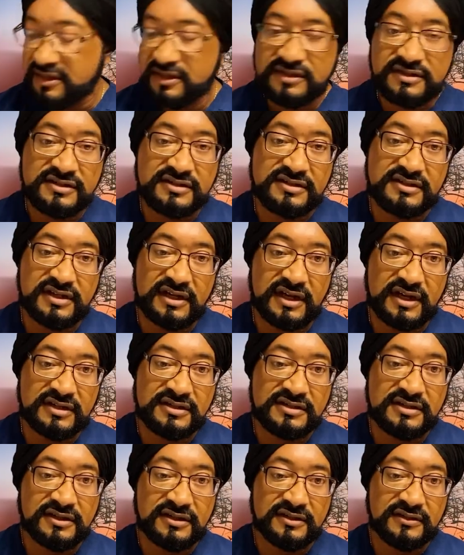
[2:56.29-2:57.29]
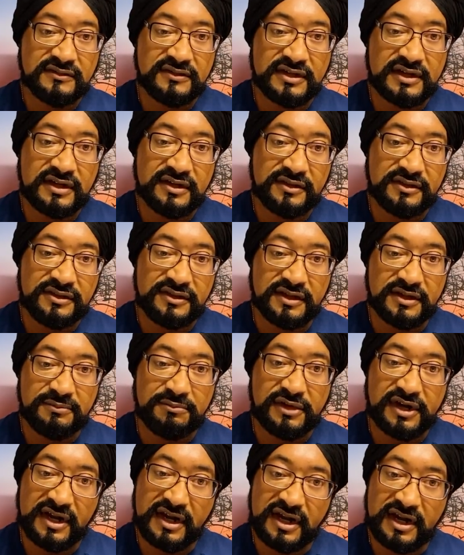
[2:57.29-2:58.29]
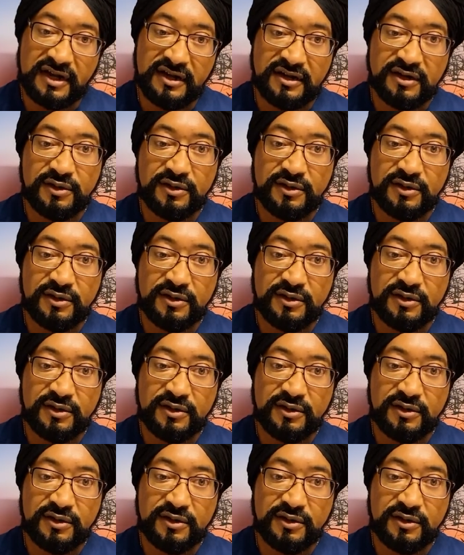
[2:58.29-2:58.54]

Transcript: state of a healthy brain,